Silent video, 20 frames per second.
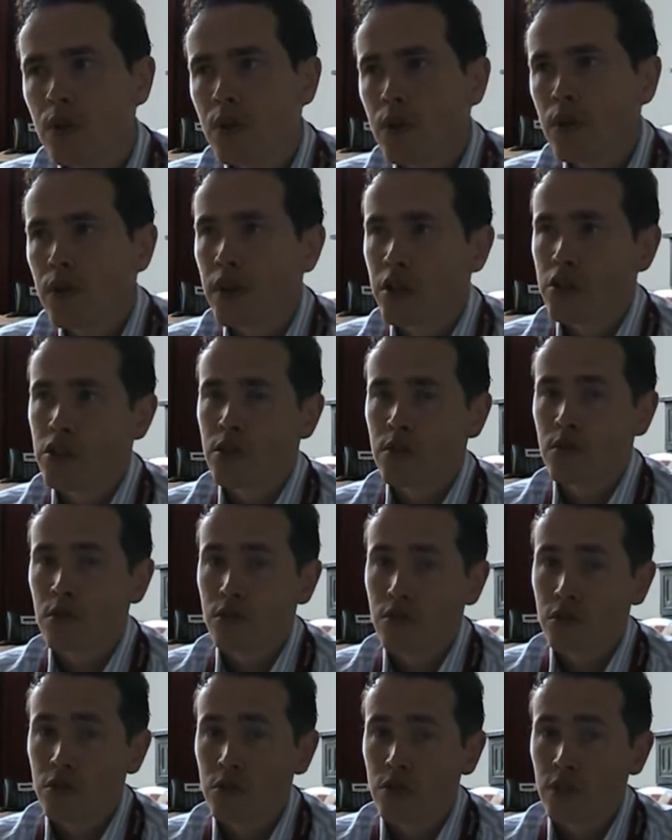Yeah, so on the
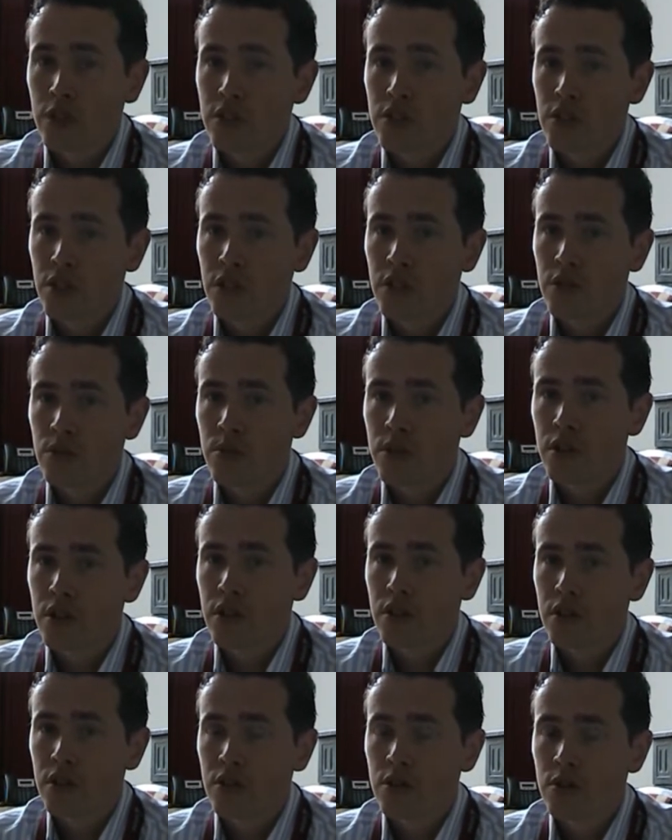cooling side we
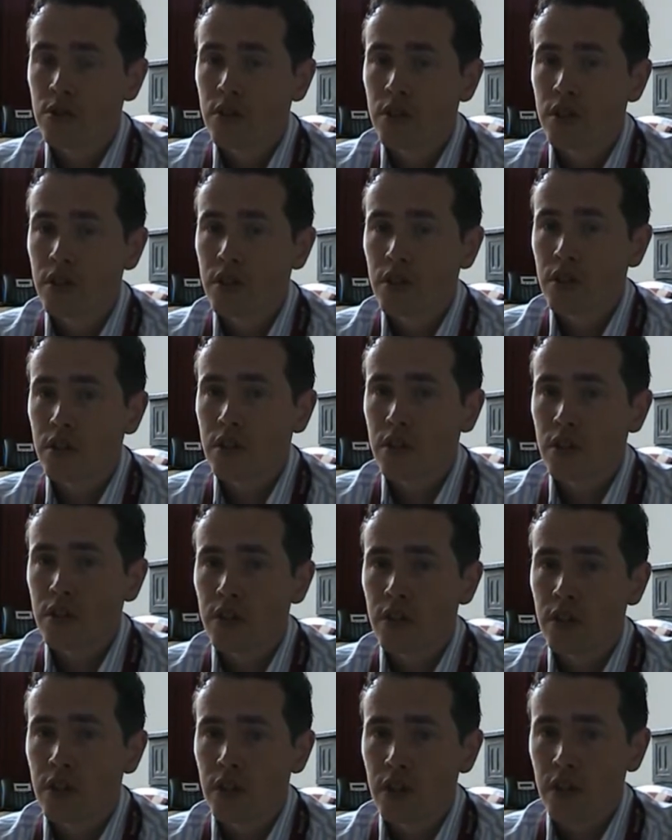are doing
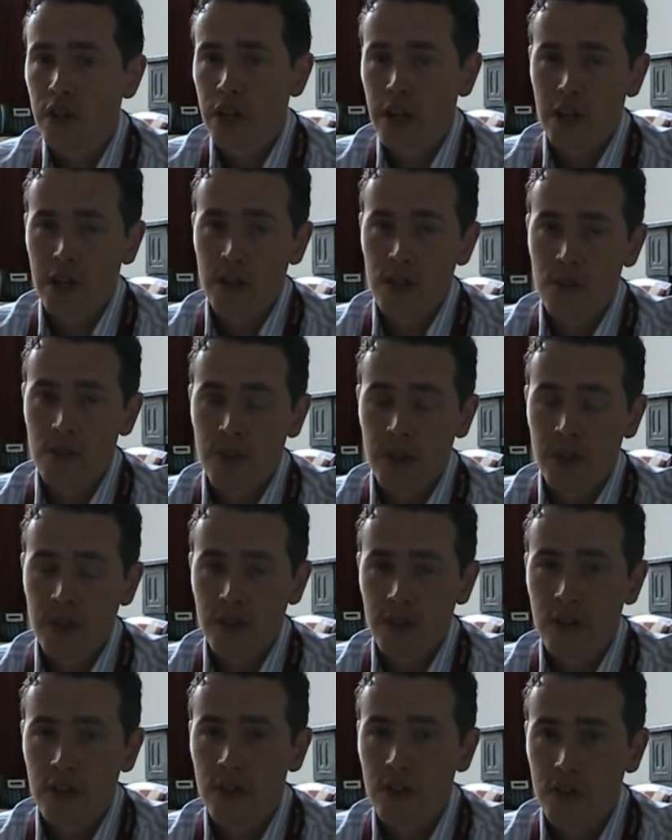
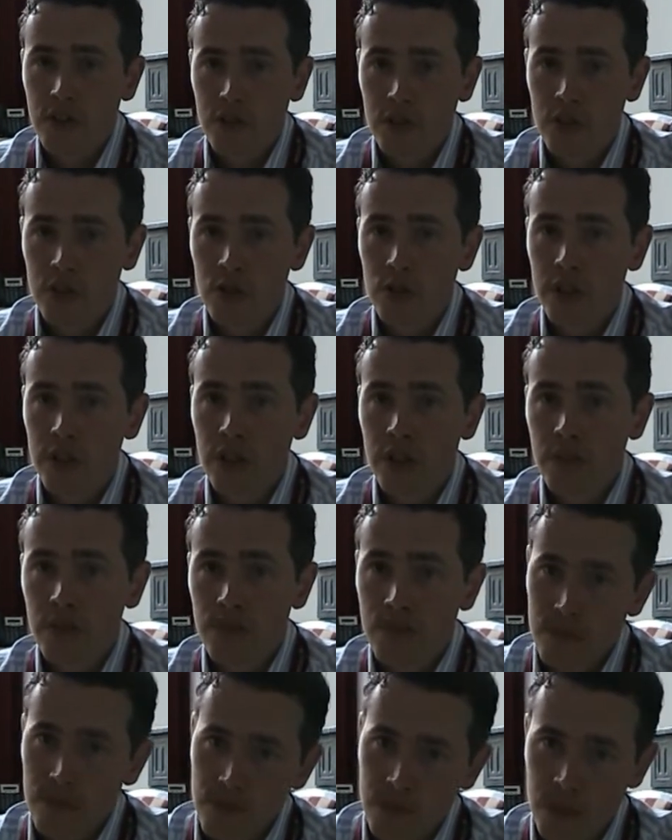adiabatic cooling.
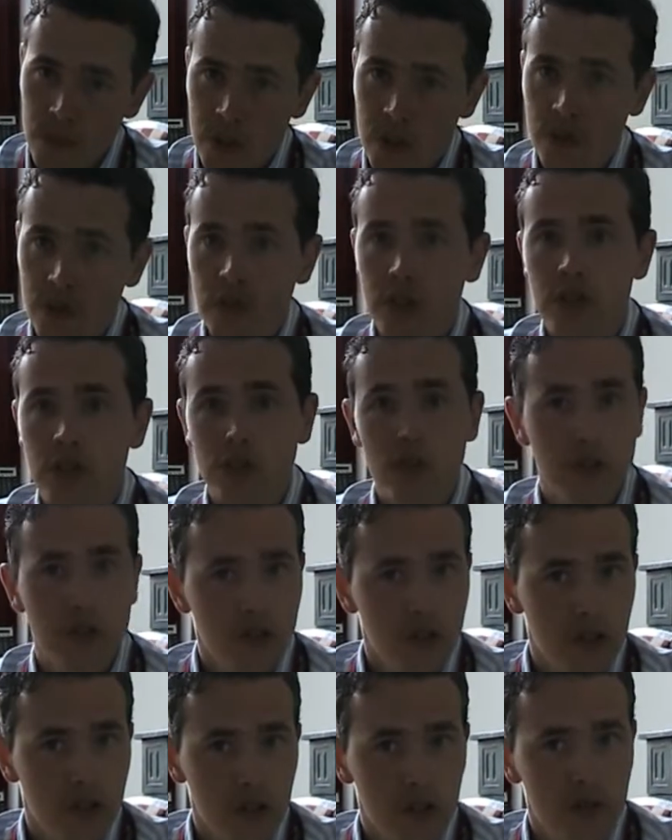
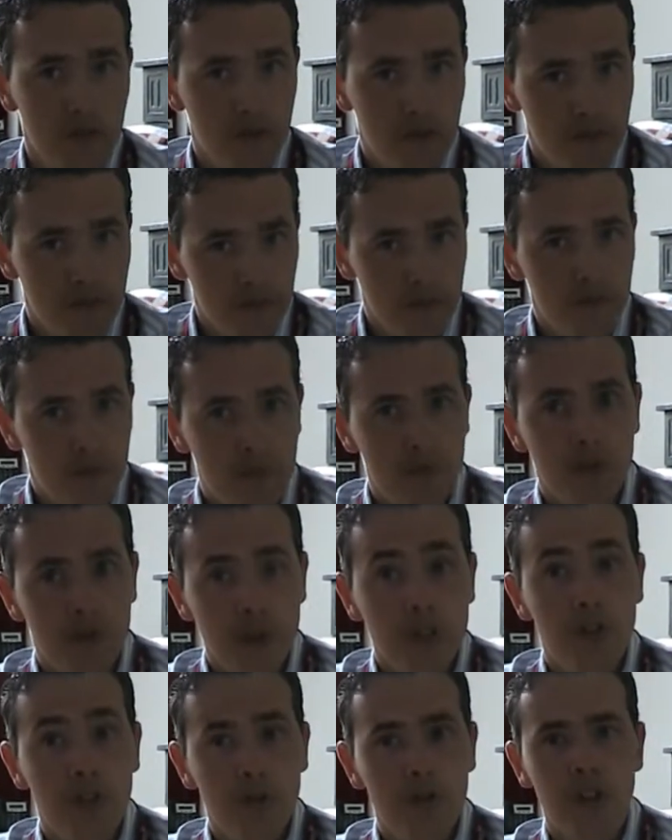That's the free
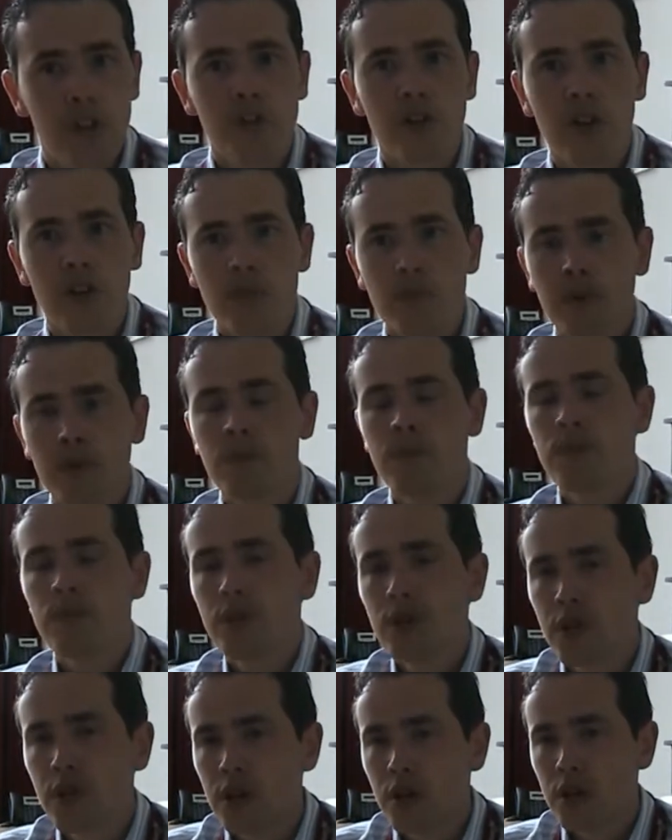cooling type
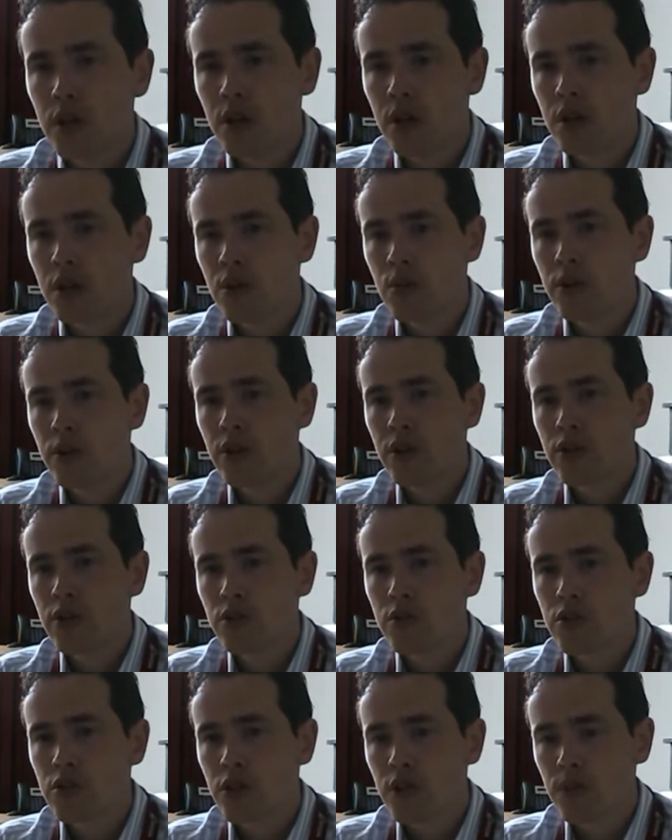we are
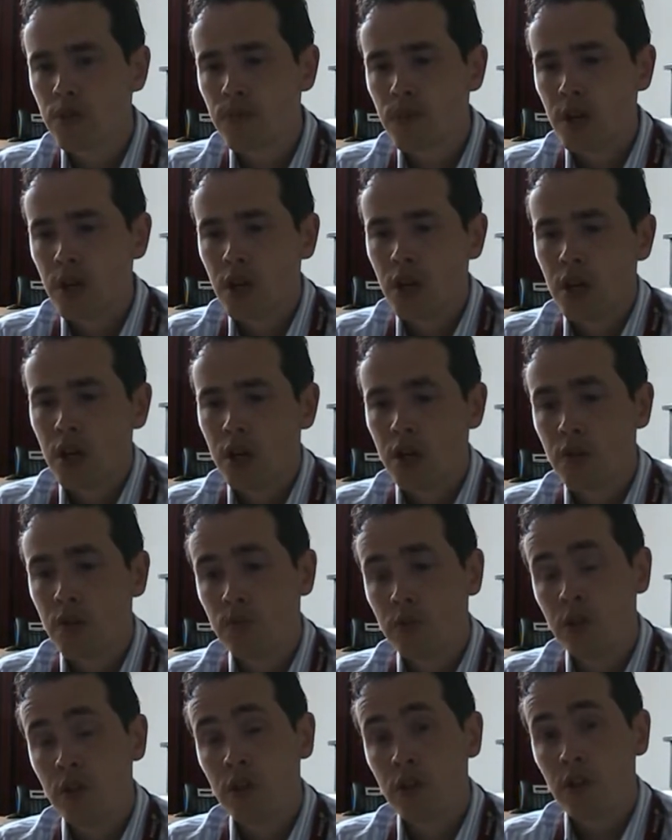using.
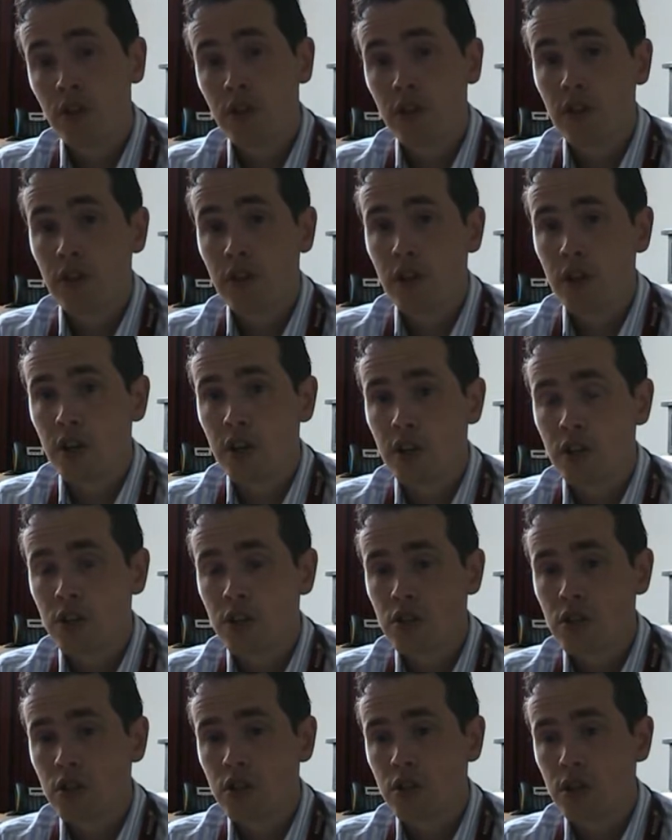The other thing is